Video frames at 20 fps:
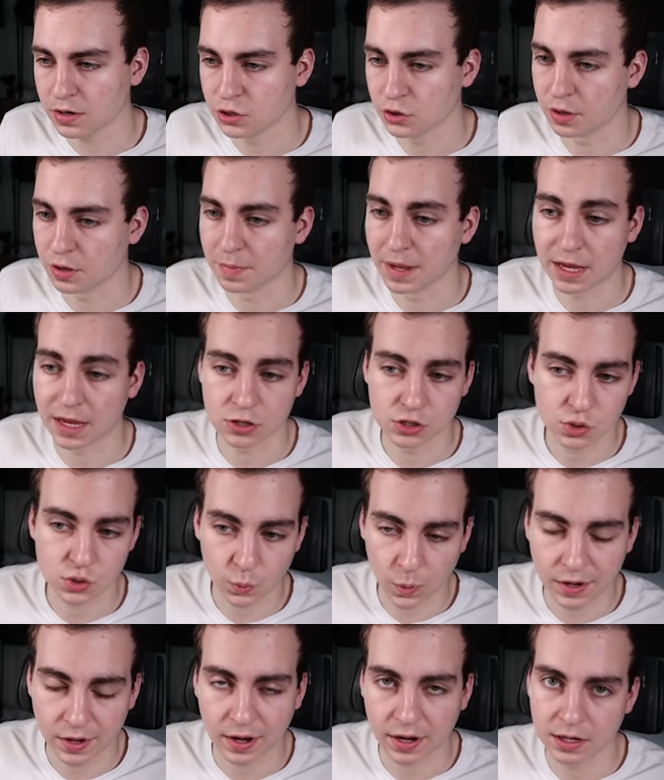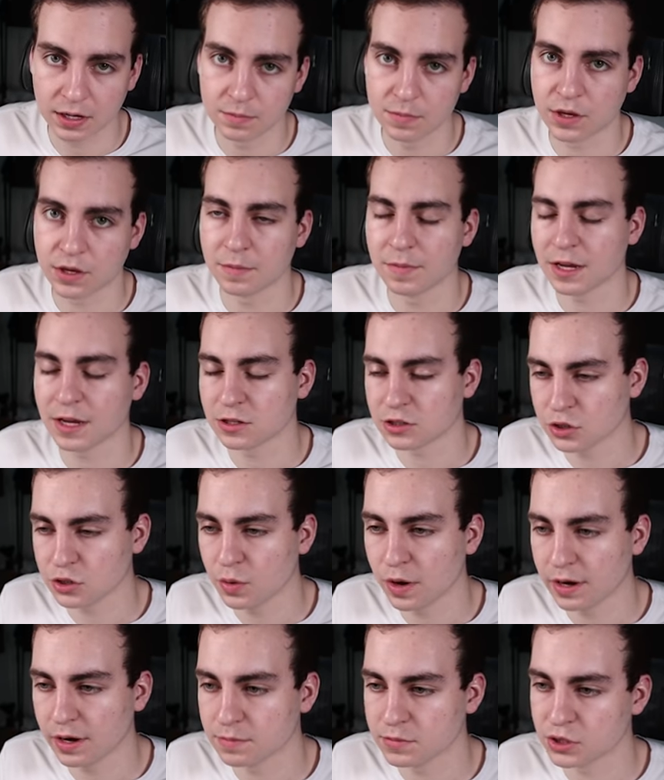You could make it just one item. You can make it two
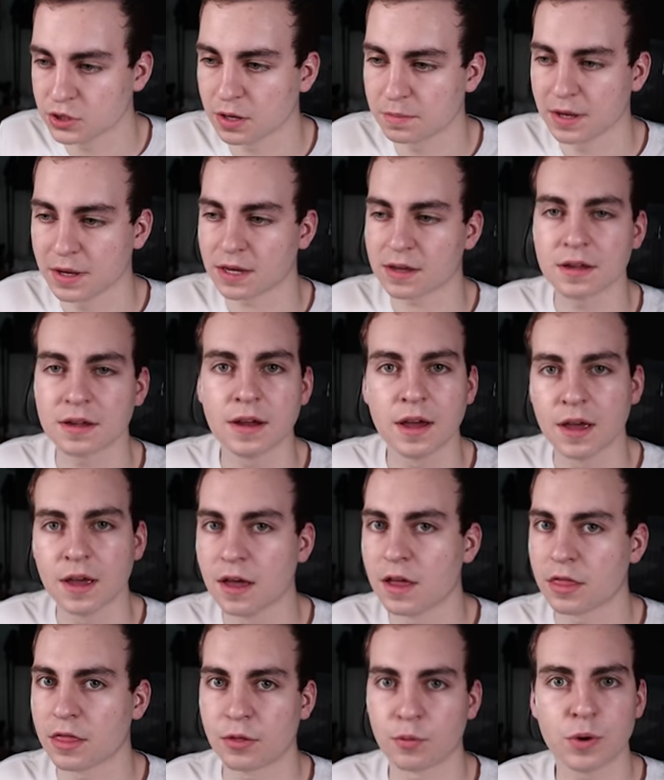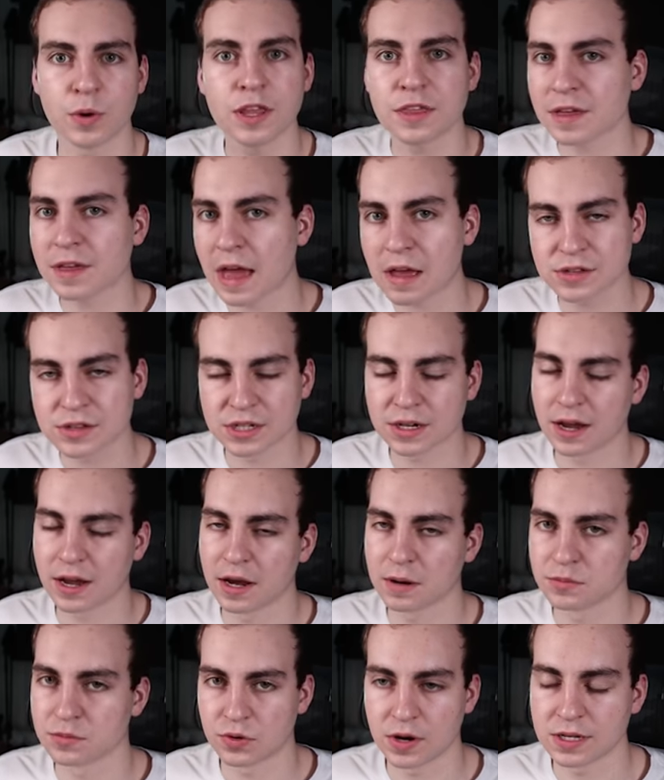items. You can make it 3,000
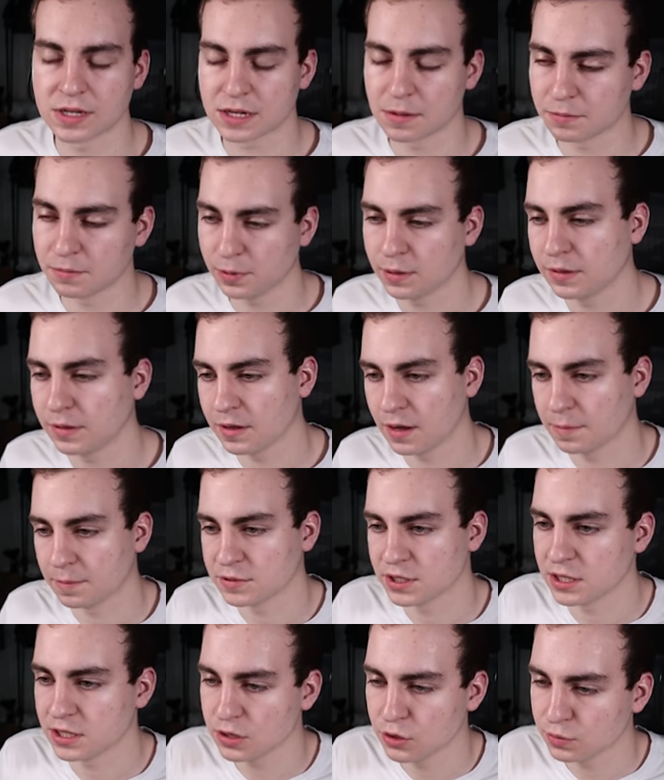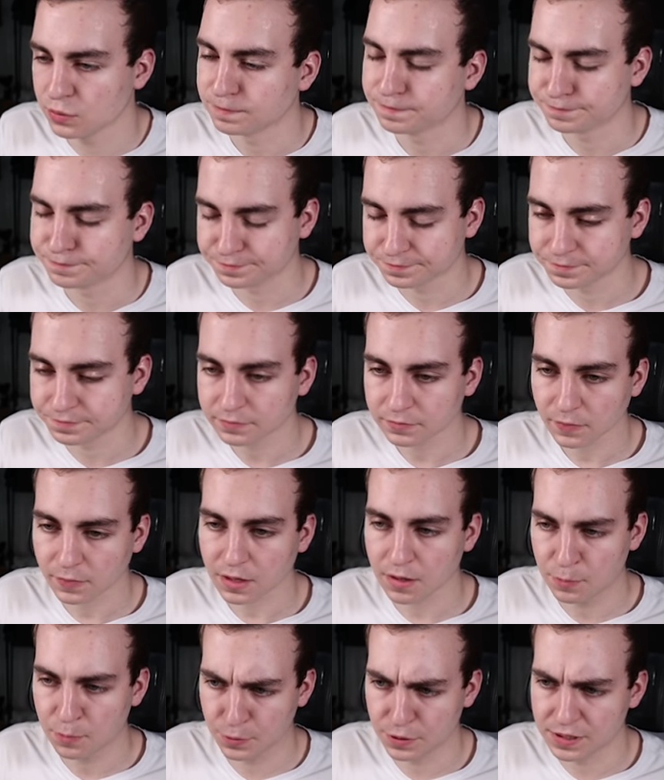items, right? It's completely up to you.
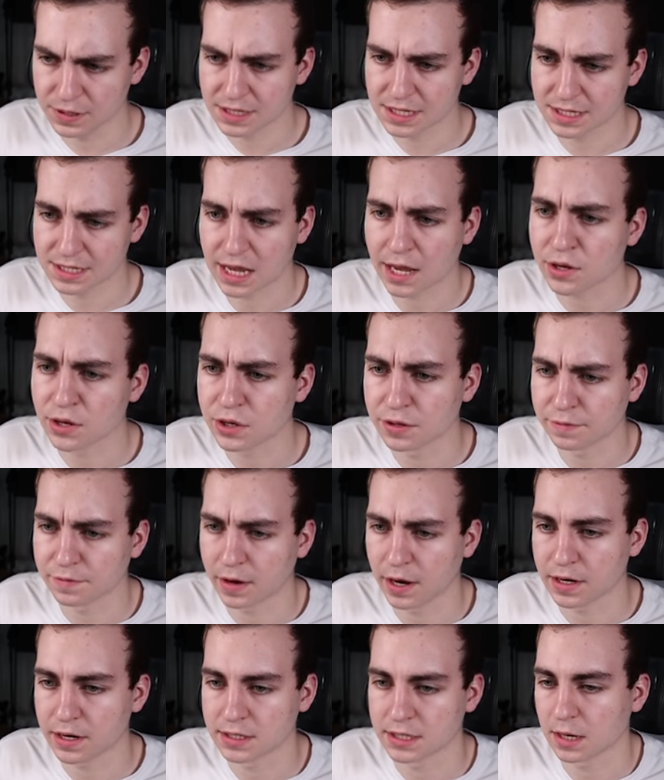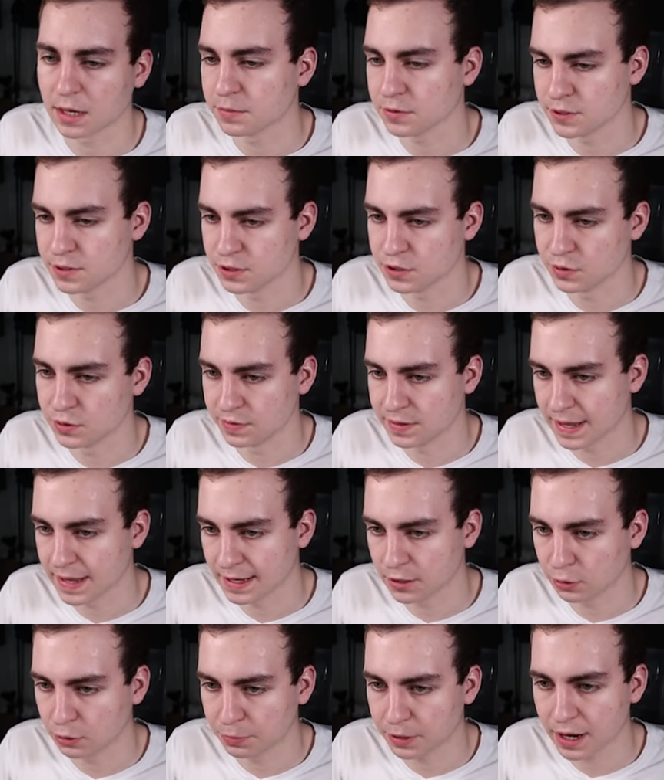But this is how you define a tuple. So you do the
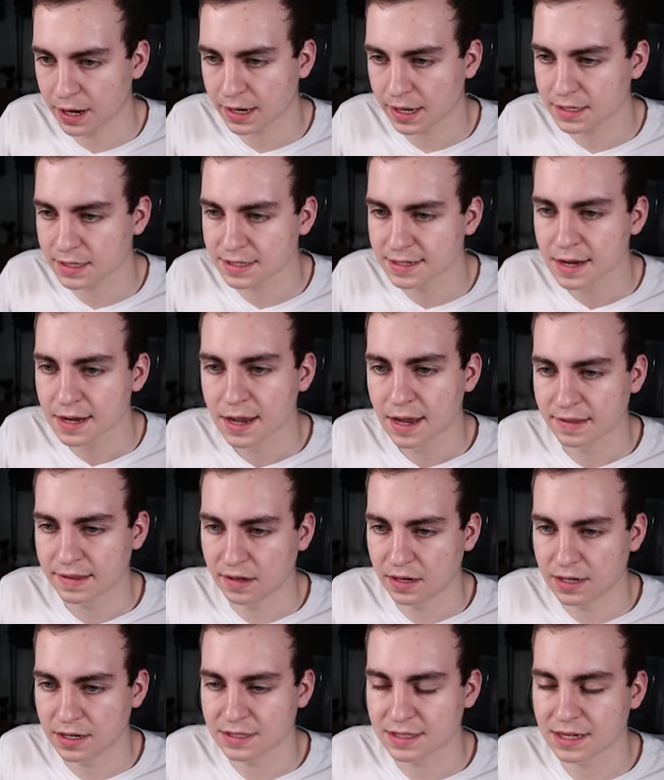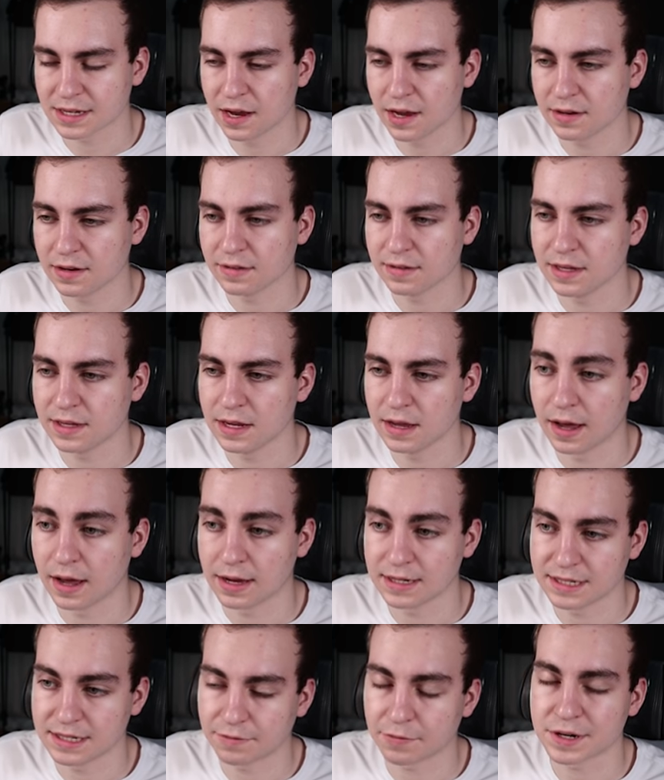angle brackets, and then inside the
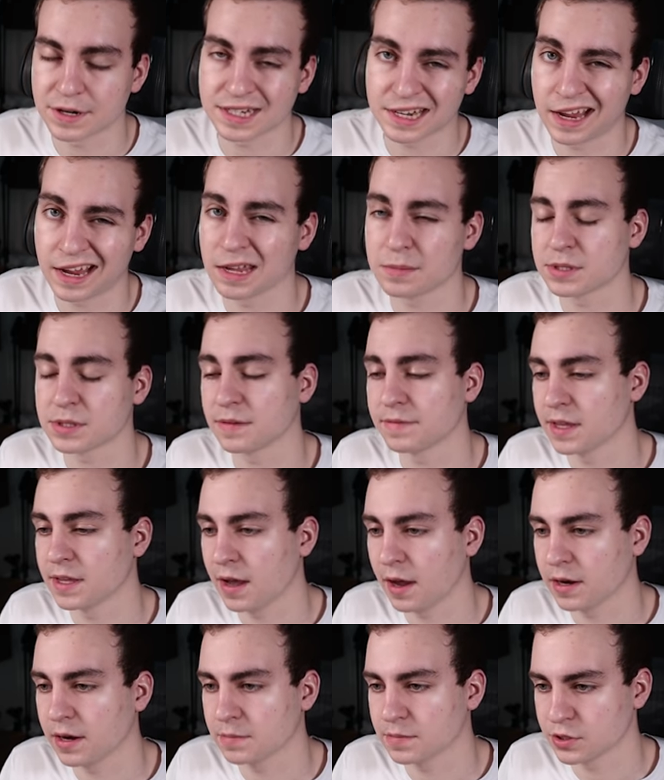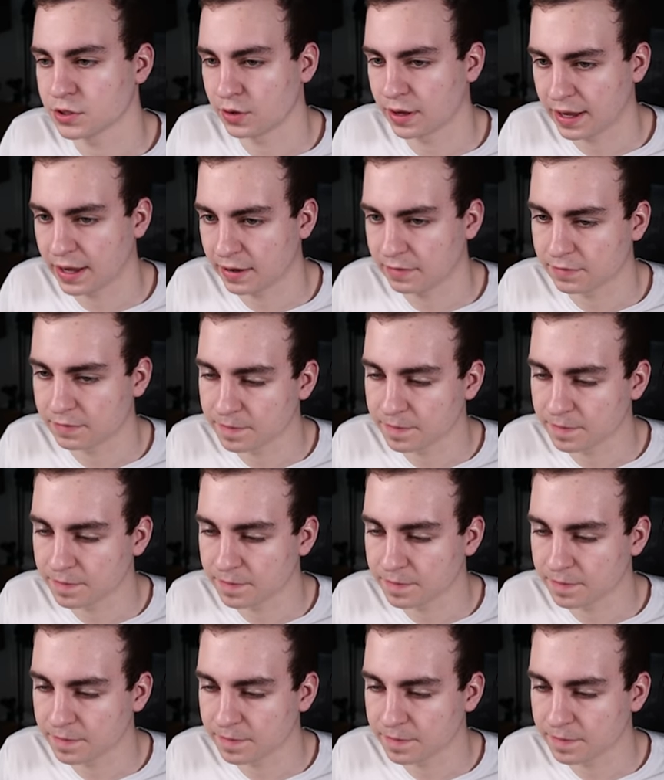different types of the items you'll have.